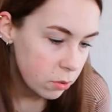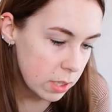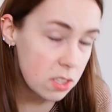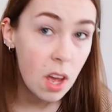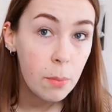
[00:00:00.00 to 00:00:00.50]
you an
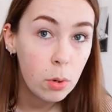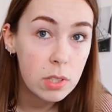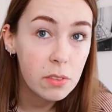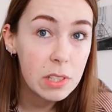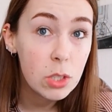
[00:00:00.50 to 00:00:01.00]
example because
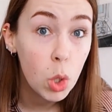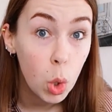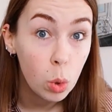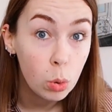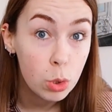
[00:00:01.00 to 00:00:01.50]
I've got these
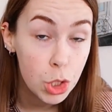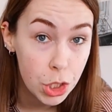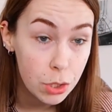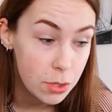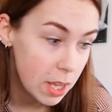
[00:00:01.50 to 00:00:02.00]
cool
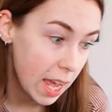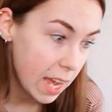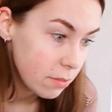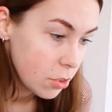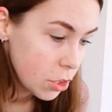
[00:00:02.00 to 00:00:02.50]
shoes I
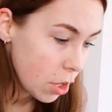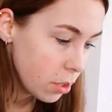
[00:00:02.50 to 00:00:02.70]
have to show